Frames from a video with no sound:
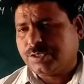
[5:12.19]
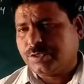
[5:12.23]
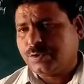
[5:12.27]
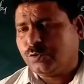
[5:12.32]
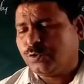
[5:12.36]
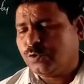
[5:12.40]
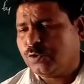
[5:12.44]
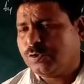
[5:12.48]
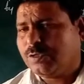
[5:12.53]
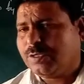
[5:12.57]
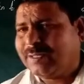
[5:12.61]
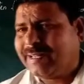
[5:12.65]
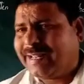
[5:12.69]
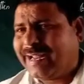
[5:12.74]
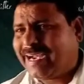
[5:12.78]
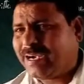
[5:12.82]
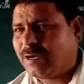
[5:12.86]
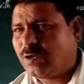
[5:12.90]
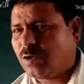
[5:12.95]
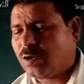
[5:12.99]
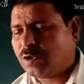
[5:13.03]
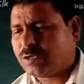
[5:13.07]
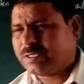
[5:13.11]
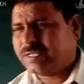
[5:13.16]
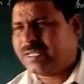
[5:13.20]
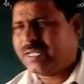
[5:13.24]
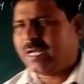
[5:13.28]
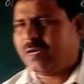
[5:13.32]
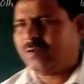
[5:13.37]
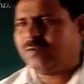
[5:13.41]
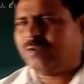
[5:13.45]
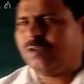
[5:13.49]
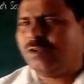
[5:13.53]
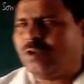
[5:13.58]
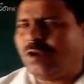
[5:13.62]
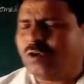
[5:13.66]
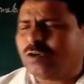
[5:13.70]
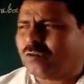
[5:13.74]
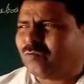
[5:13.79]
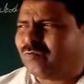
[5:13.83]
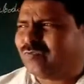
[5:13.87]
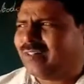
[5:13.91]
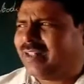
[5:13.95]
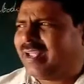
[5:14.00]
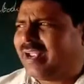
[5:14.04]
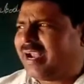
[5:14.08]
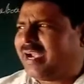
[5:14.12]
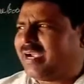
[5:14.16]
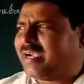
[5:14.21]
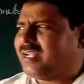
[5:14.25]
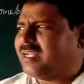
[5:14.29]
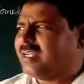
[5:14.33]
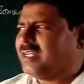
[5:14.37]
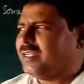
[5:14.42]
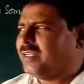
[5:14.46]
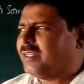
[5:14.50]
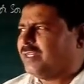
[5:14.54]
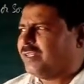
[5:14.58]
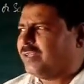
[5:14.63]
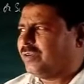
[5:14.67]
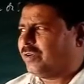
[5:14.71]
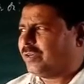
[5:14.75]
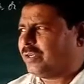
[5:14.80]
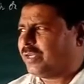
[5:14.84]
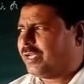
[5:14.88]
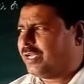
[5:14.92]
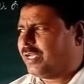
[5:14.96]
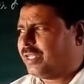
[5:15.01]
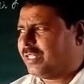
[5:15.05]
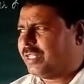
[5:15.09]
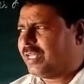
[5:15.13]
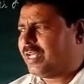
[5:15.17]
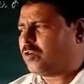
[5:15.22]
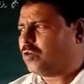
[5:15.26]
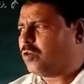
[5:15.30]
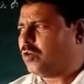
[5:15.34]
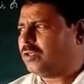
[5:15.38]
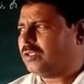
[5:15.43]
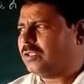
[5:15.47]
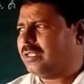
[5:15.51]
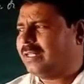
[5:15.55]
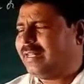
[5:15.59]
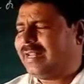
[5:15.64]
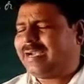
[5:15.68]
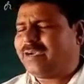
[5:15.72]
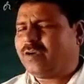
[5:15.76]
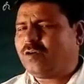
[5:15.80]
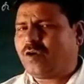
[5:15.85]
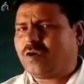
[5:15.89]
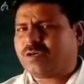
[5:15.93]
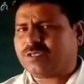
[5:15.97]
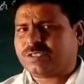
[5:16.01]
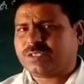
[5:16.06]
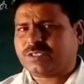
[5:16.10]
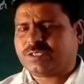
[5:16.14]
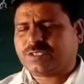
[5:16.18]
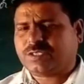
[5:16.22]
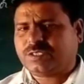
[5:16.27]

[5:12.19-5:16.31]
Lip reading: You know, the landlords, they have a lot of land. Okay, they are called the landlords.